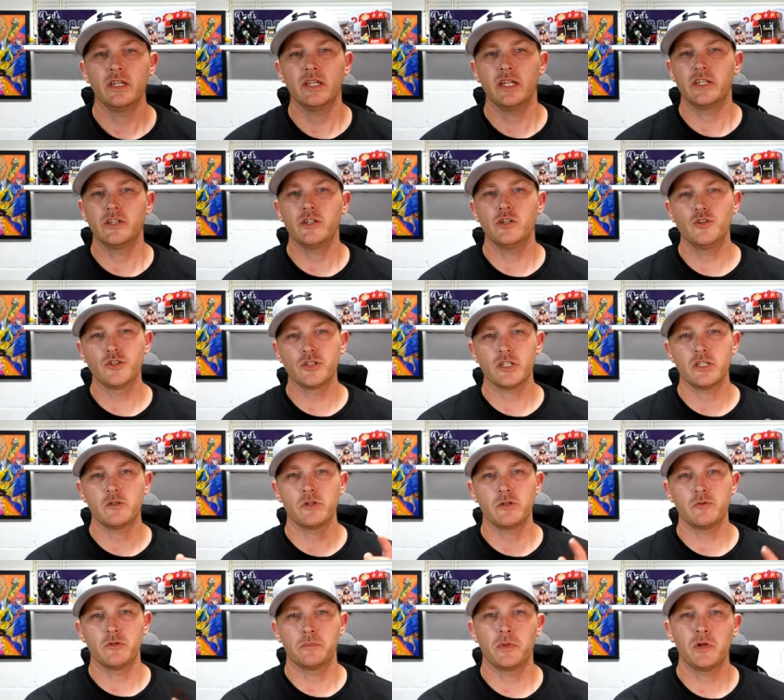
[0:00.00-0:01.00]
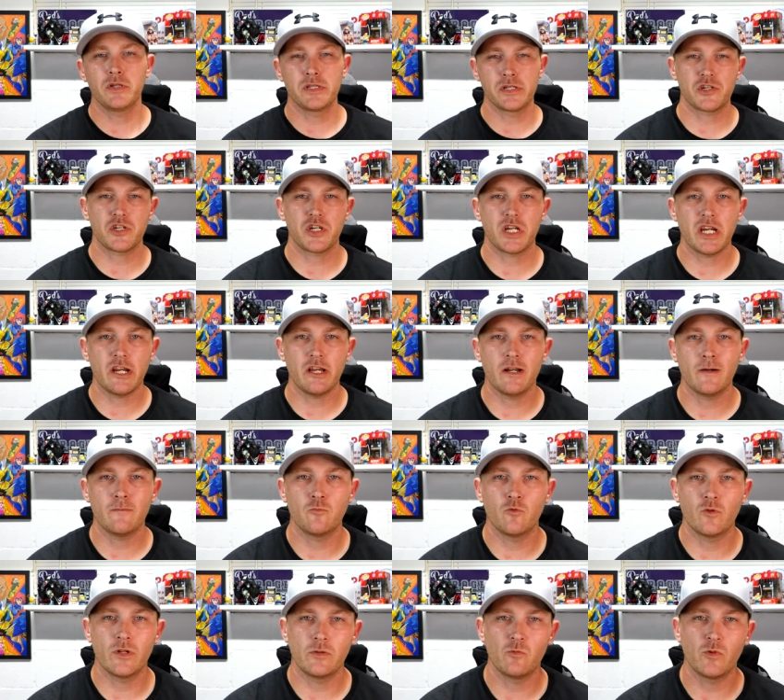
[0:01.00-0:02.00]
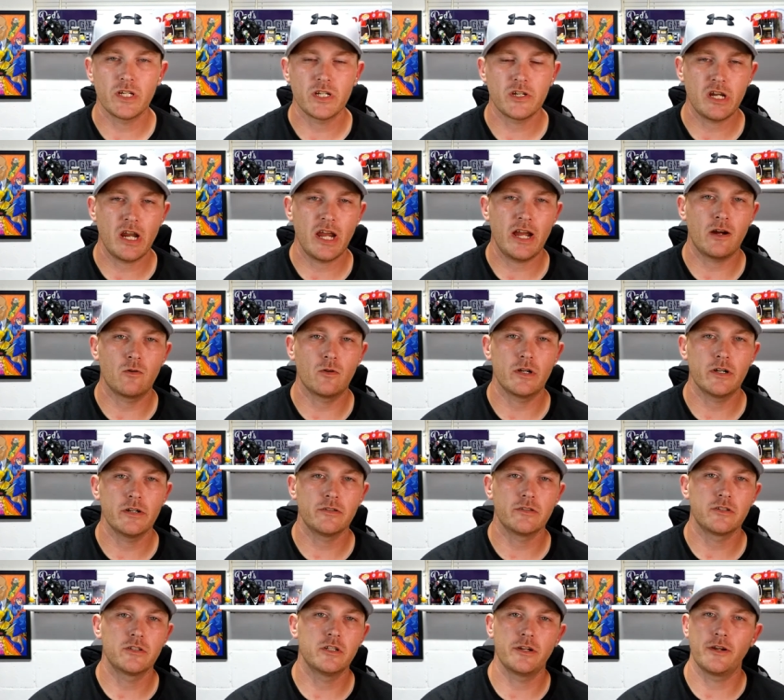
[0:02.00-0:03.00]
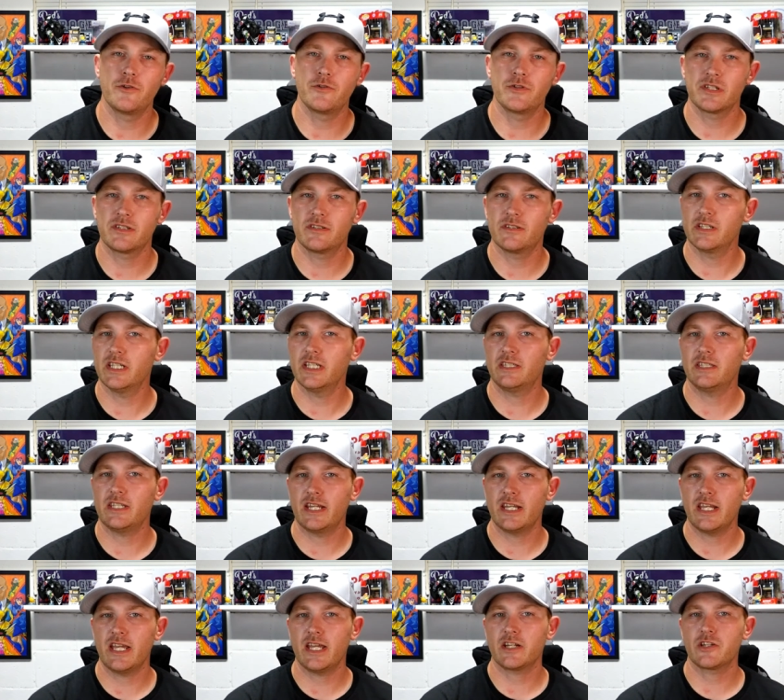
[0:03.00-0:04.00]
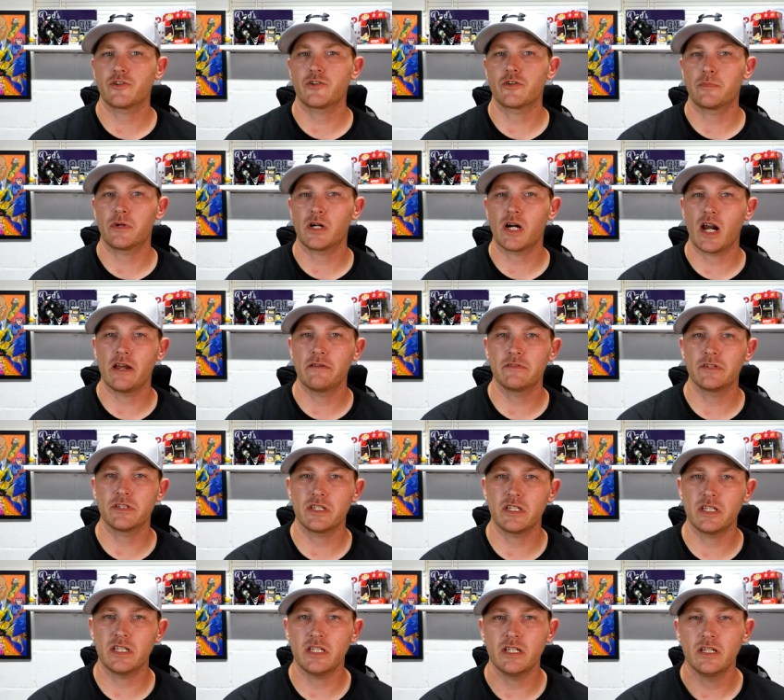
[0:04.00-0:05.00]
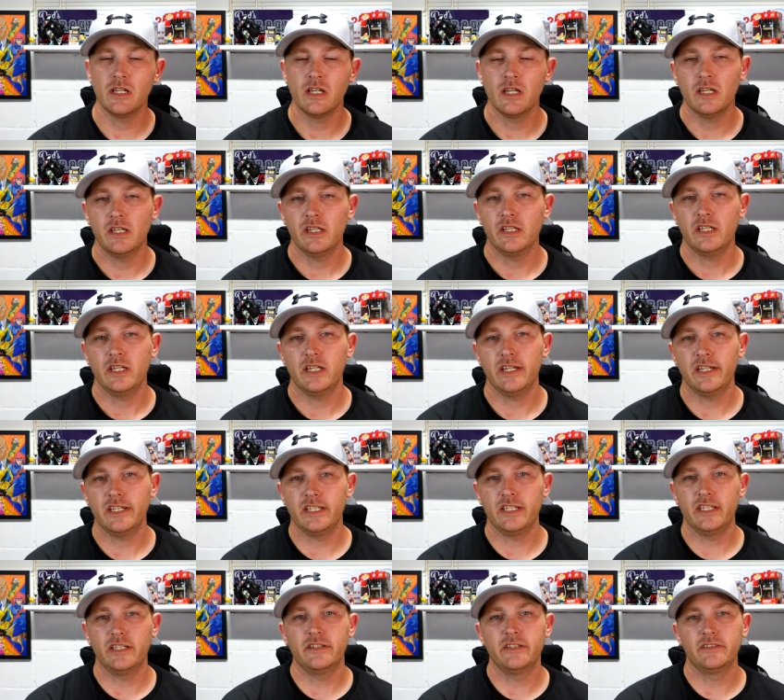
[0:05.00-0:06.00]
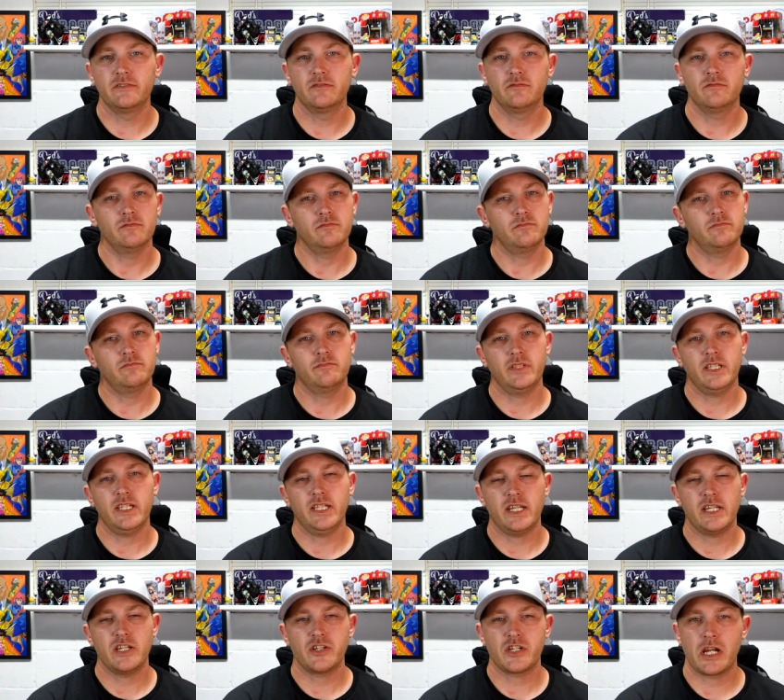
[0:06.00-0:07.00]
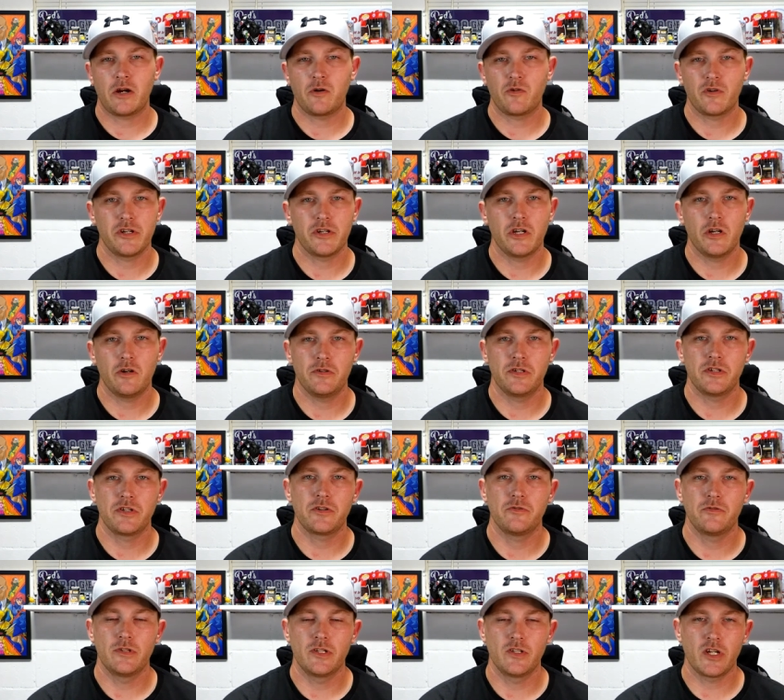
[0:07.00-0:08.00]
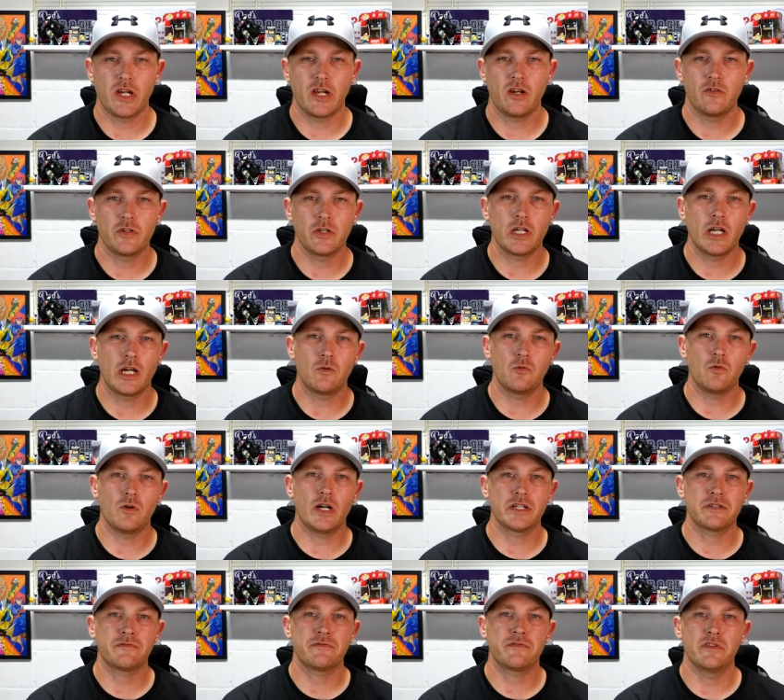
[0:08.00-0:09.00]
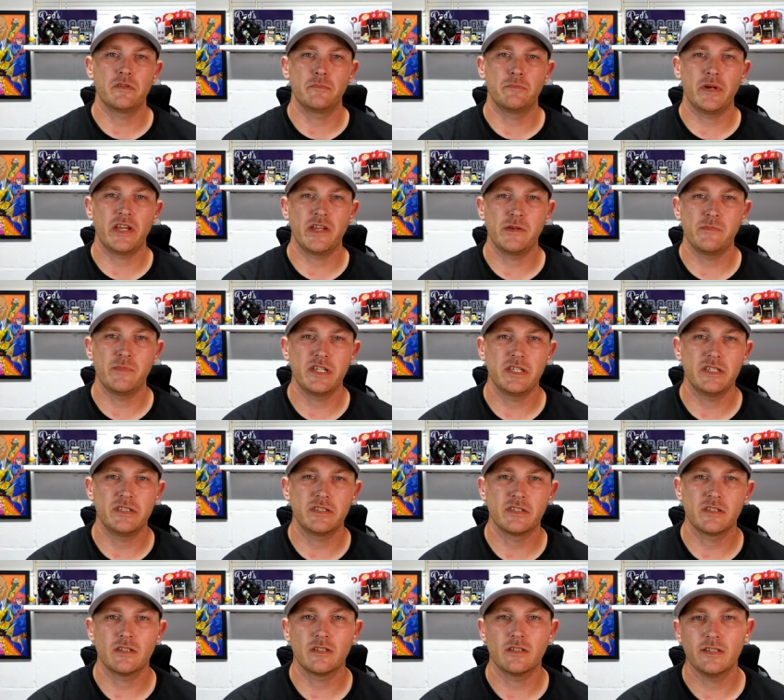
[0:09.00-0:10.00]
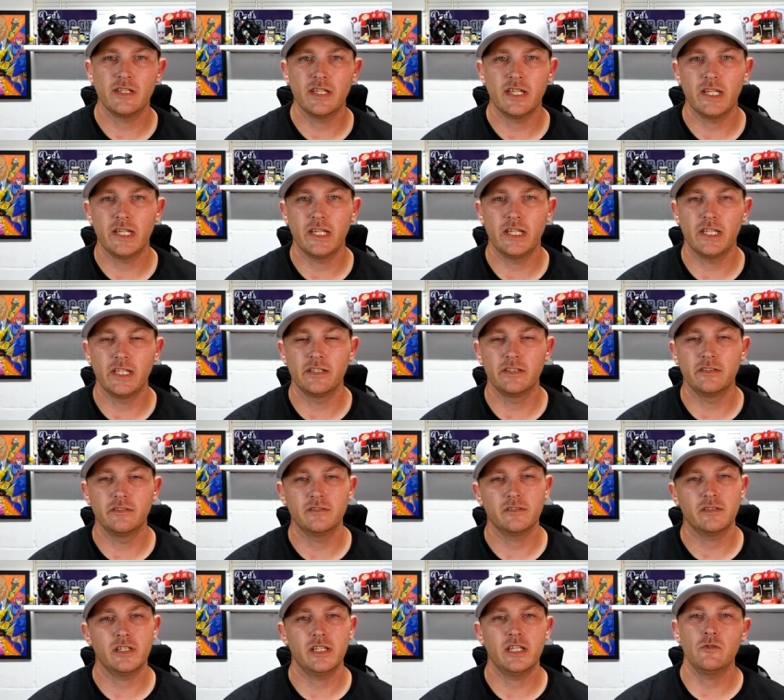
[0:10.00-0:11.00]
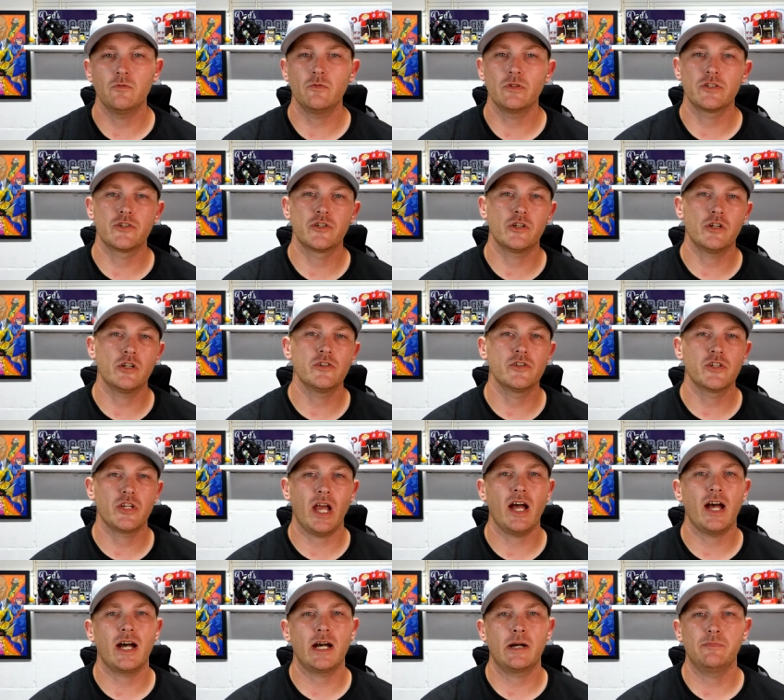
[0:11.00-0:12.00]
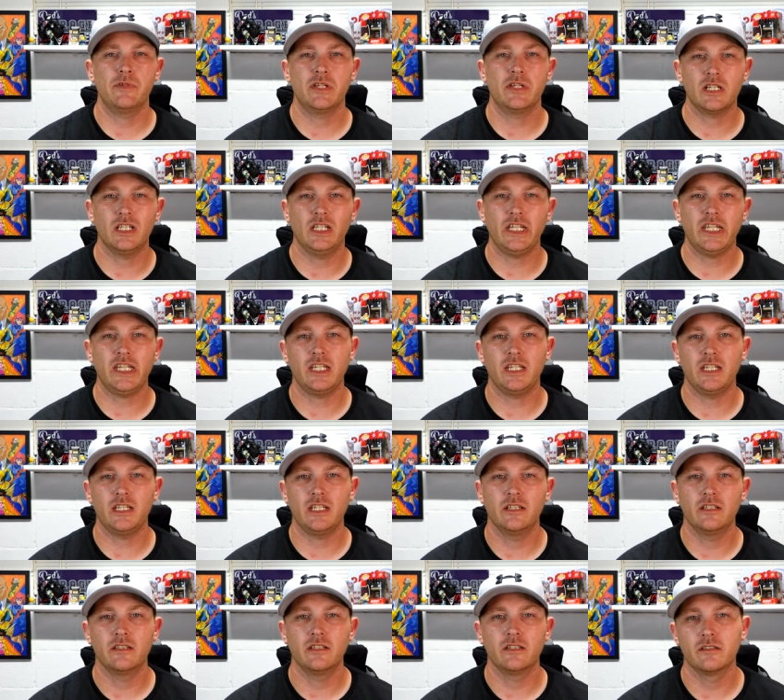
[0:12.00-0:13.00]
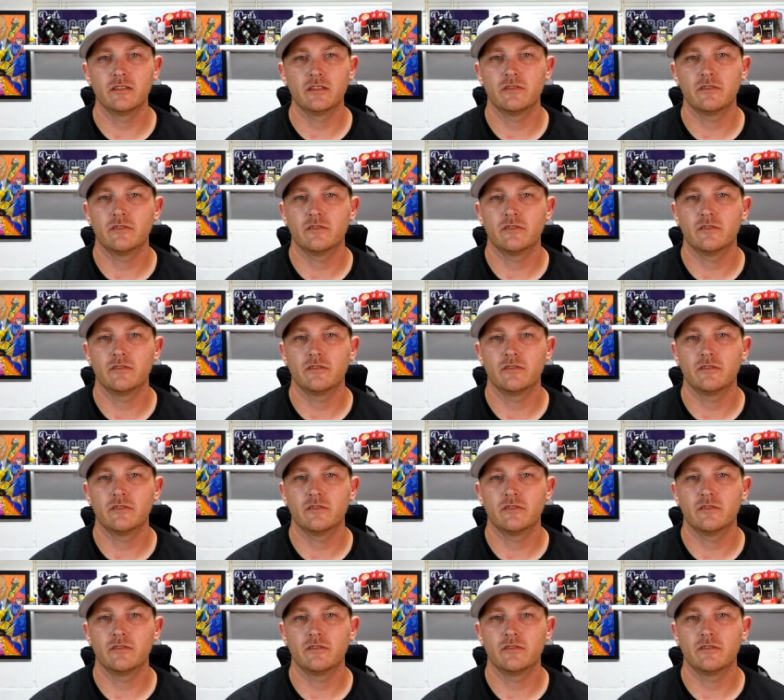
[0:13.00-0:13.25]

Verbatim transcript: And usually we would put a sheet up when we showered, you know, just to get that extra privacy. And any shower you go into in jail, you gotta watch for the babies, and it was your job to clean